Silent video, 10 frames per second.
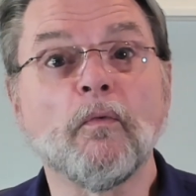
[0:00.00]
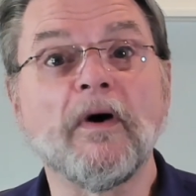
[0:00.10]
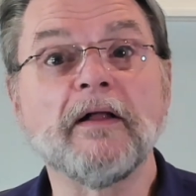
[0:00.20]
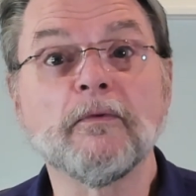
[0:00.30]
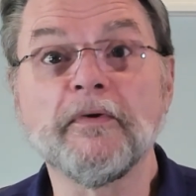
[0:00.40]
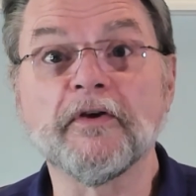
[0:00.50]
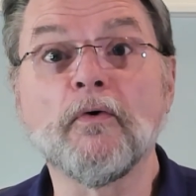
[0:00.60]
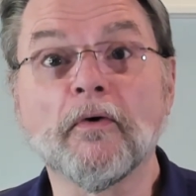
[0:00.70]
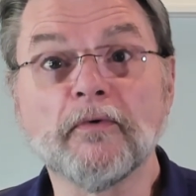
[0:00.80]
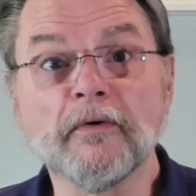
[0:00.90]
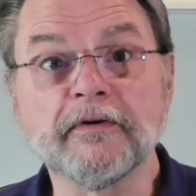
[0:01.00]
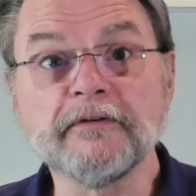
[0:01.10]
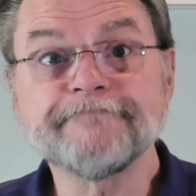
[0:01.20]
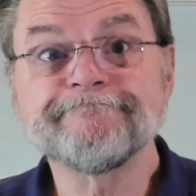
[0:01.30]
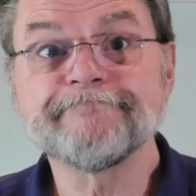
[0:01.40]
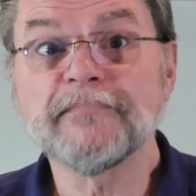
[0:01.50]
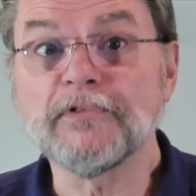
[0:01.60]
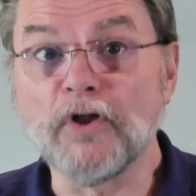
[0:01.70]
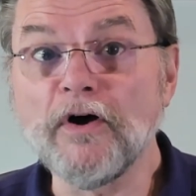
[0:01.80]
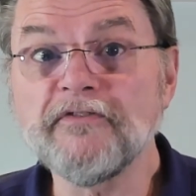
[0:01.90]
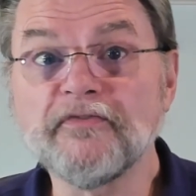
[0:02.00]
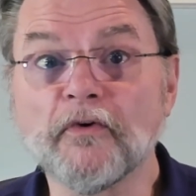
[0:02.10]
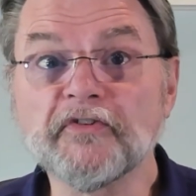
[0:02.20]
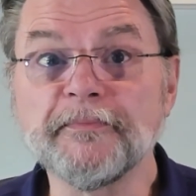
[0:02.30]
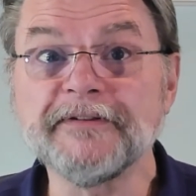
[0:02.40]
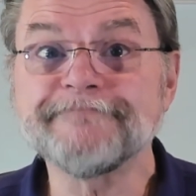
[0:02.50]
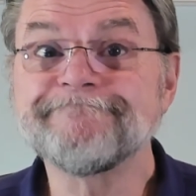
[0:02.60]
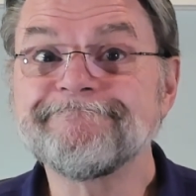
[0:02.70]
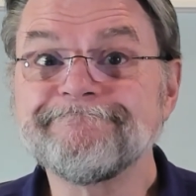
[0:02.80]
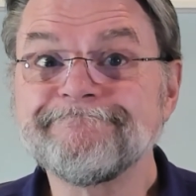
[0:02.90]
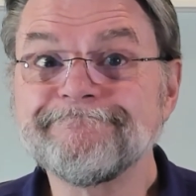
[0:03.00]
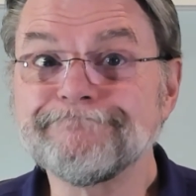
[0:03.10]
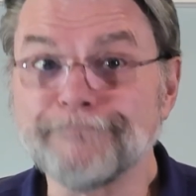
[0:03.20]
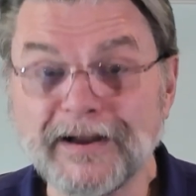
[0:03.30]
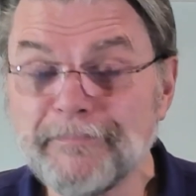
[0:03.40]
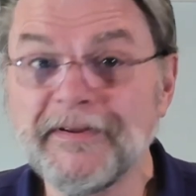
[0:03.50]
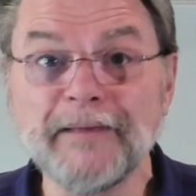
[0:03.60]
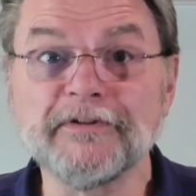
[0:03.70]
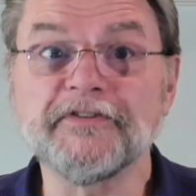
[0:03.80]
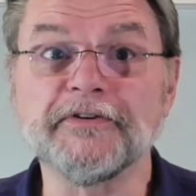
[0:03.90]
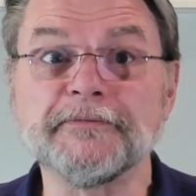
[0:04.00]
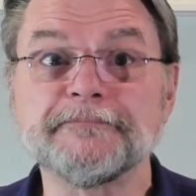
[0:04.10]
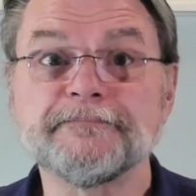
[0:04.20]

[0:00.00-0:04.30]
while with a court order, law enforcement might be able to.